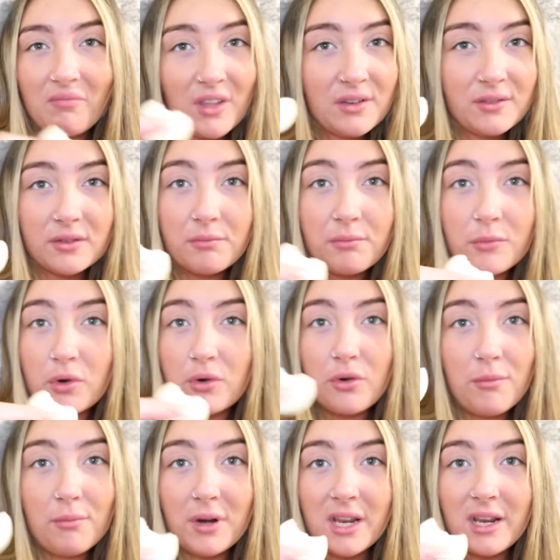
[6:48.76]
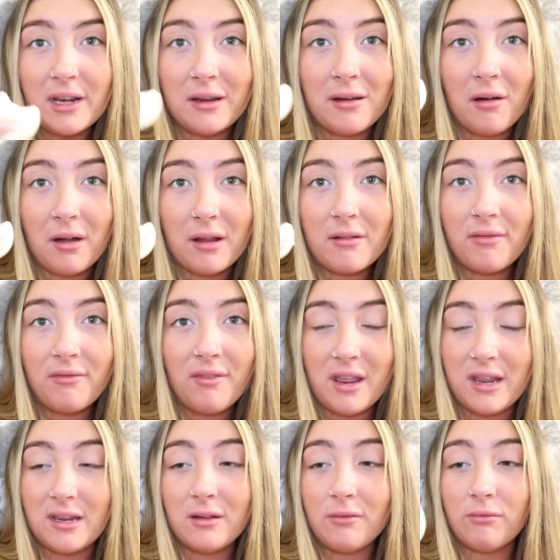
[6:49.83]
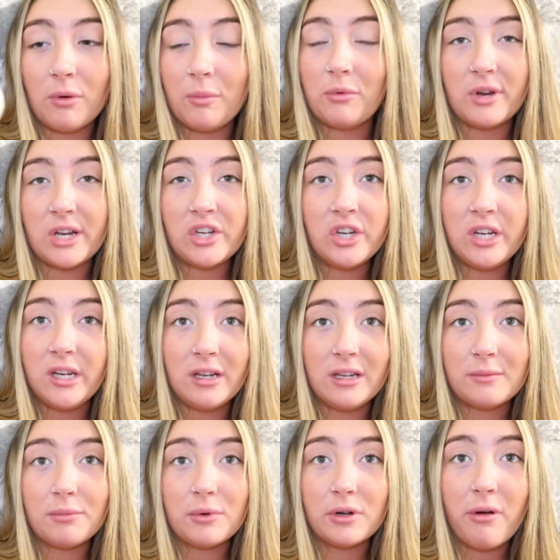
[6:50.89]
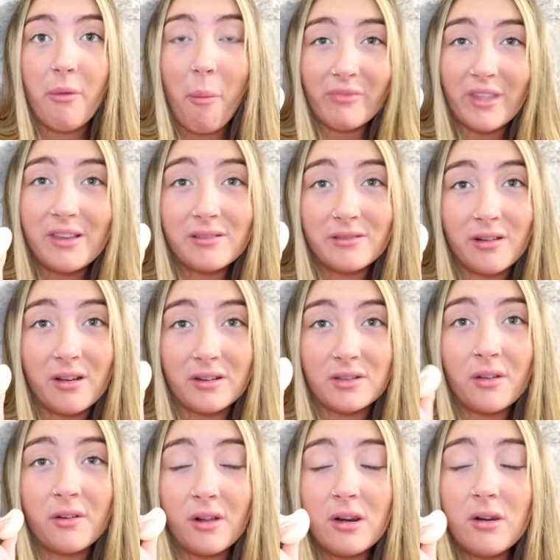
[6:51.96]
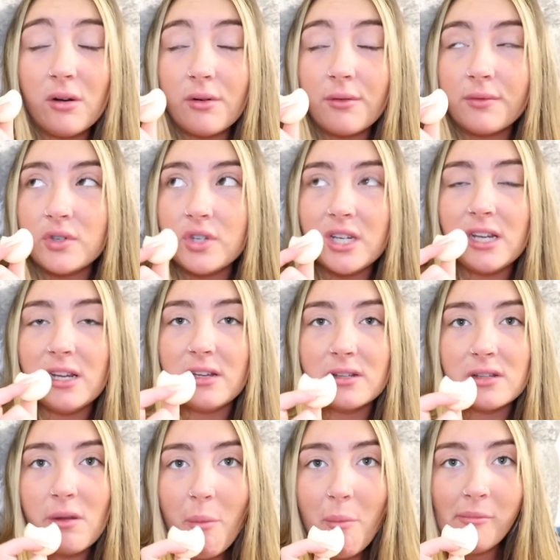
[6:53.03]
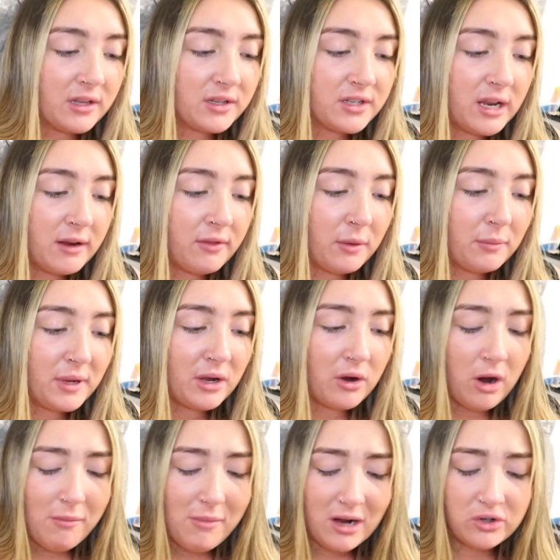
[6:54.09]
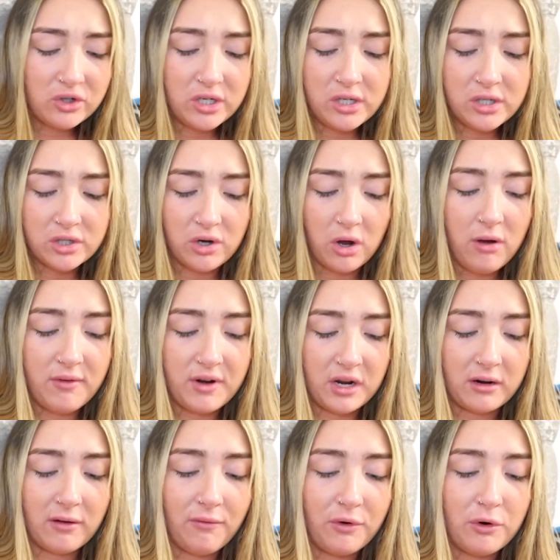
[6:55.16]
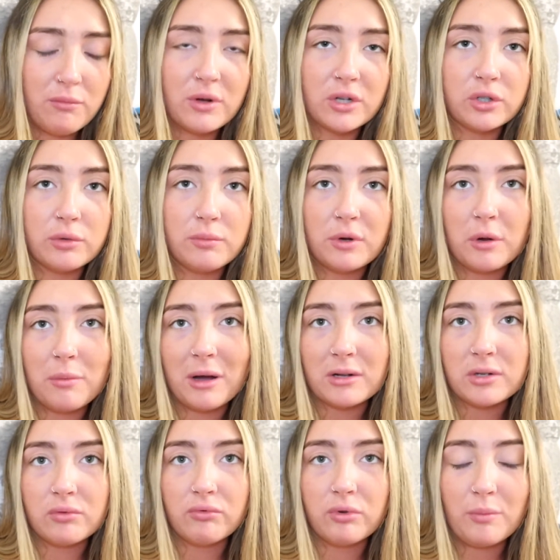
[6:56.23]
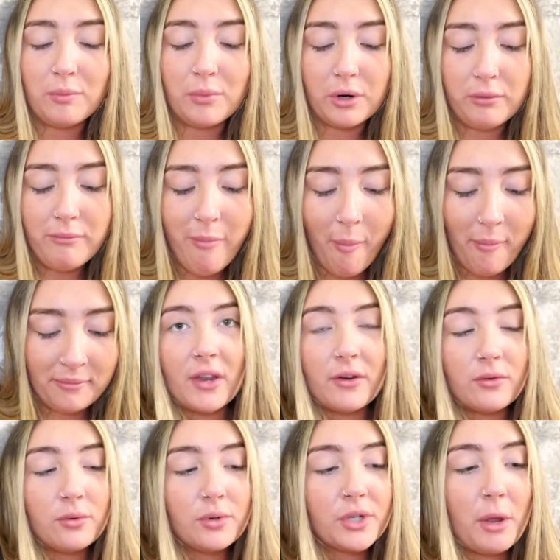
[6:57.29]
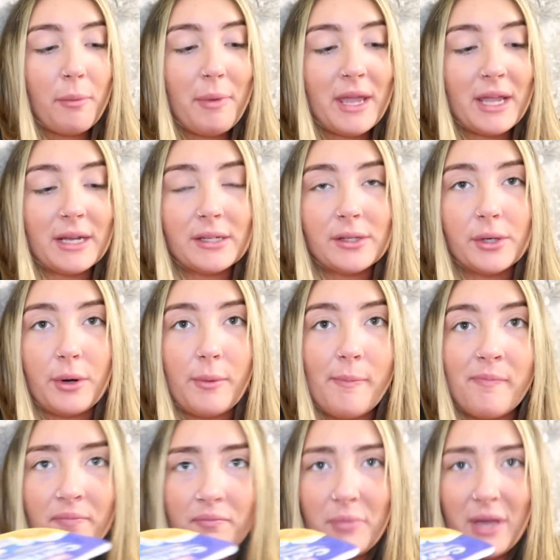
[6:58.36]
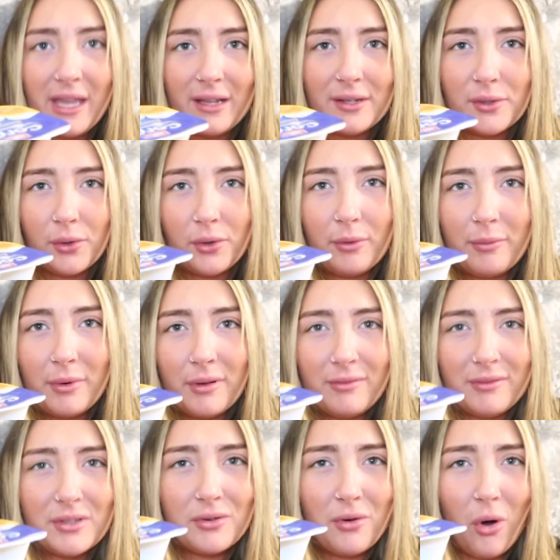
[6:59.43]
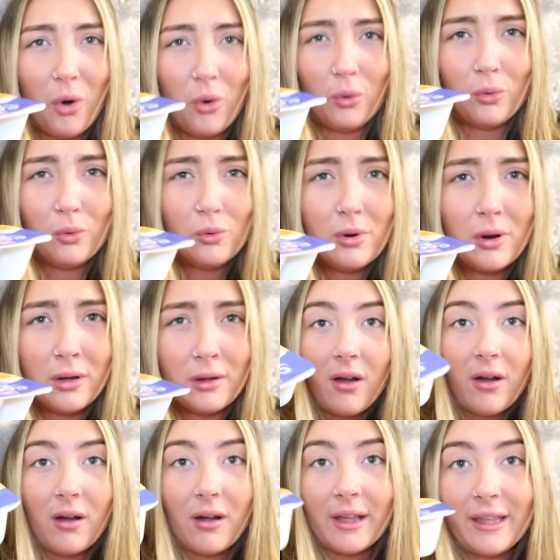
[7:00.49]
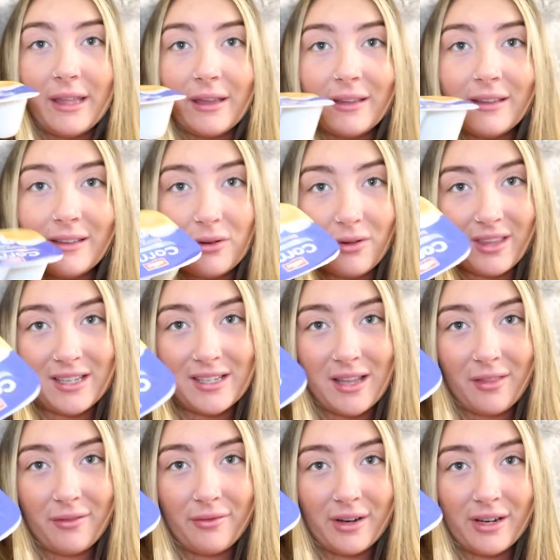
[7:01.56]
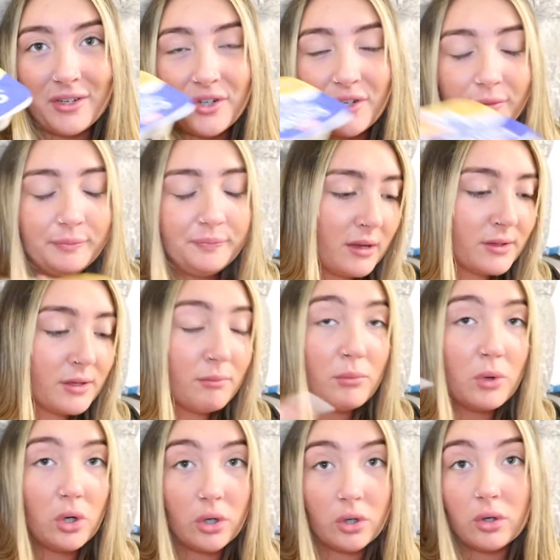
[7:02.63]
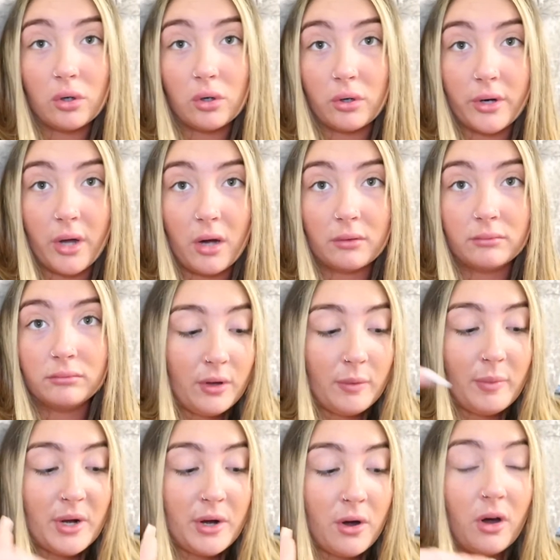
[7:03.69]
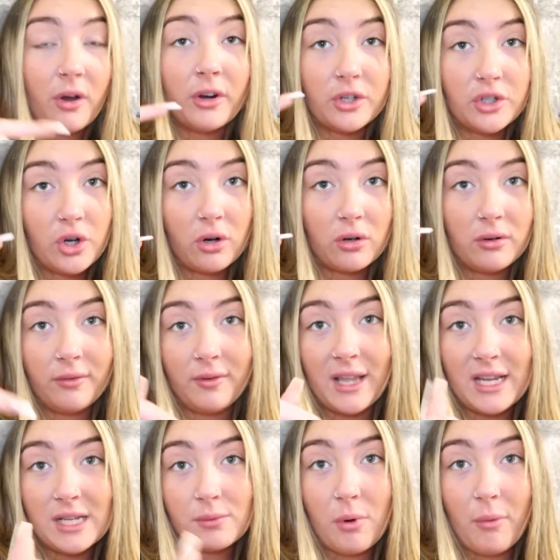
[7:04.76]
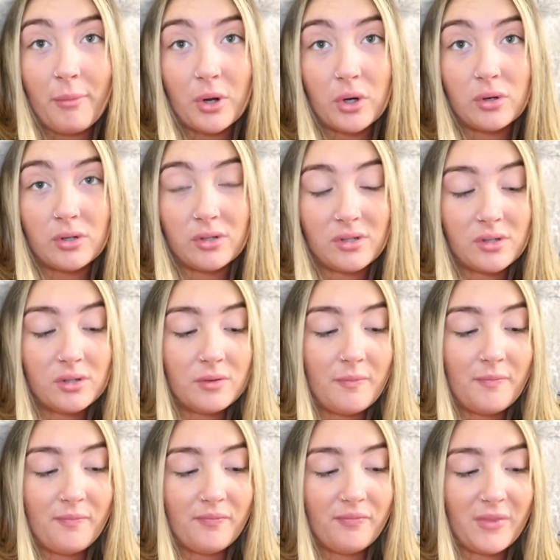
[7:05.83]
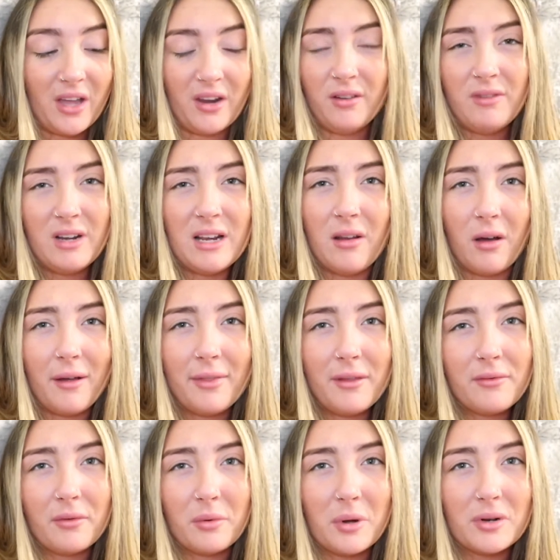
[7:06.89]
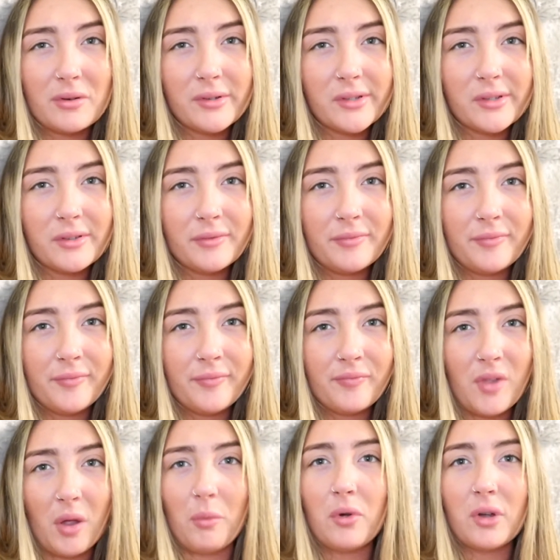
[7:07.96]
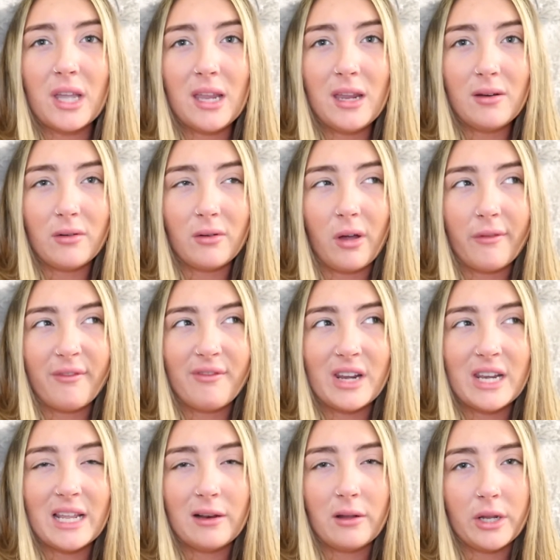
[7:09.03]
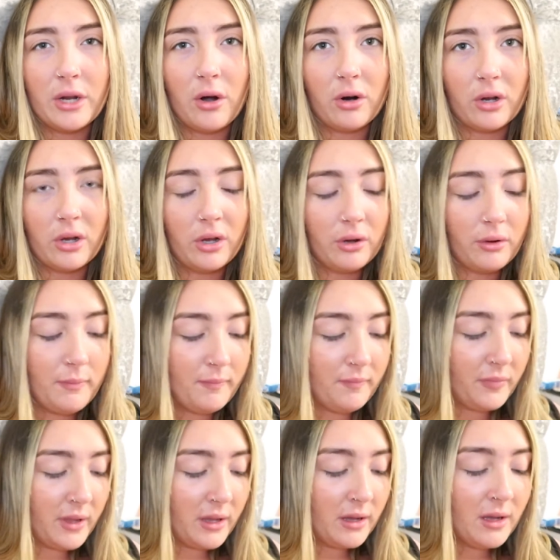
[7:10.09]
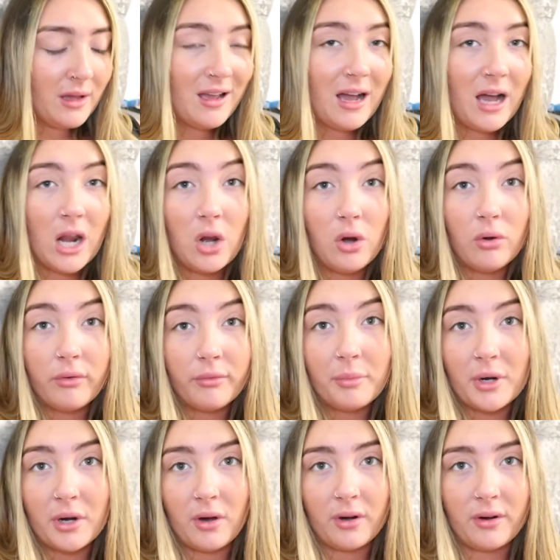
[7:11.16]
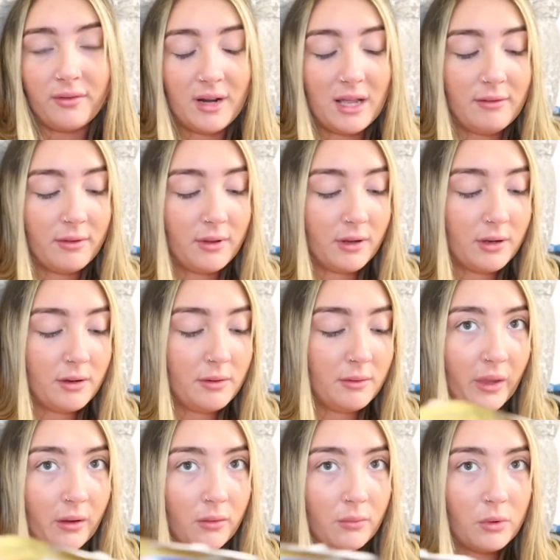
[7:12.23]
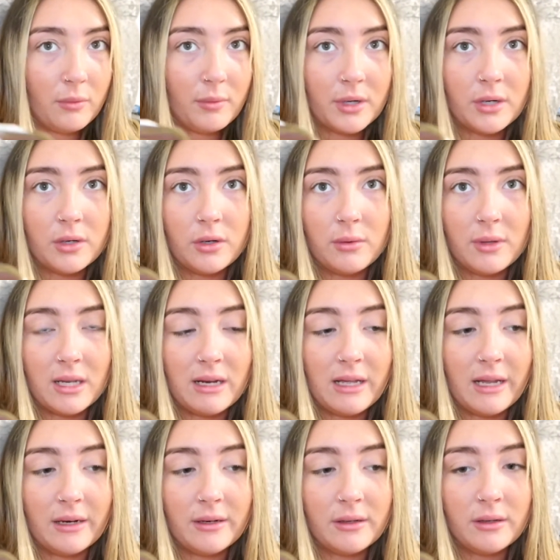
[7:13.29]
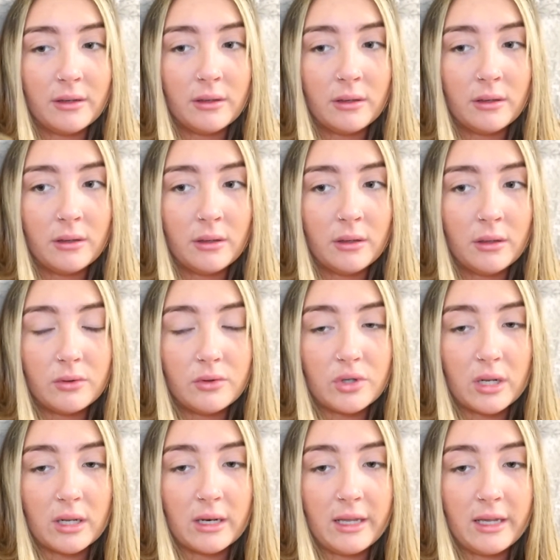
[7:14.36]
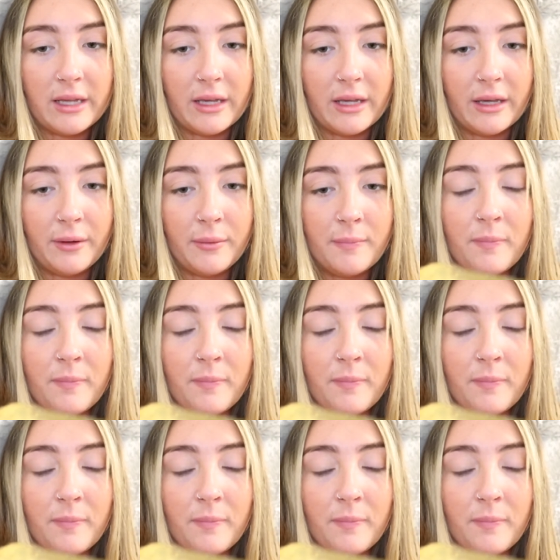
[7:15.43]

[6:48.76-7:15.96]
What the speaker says: It's completely like fake rubbery cheese, but it's nice and I love cheese. Let's save that bit. I'm actually starving. I can feel my stomach about to rumble. And I also picked up, it's not haul. I got this out of the fridge. It's a Muller Corner, the banana chocolate flakes one, because I don't really like the other ones. I'm not keen on like vanilla yogurt. I love banana flavour though. What am I gonna do with the lid? Shall I lick it?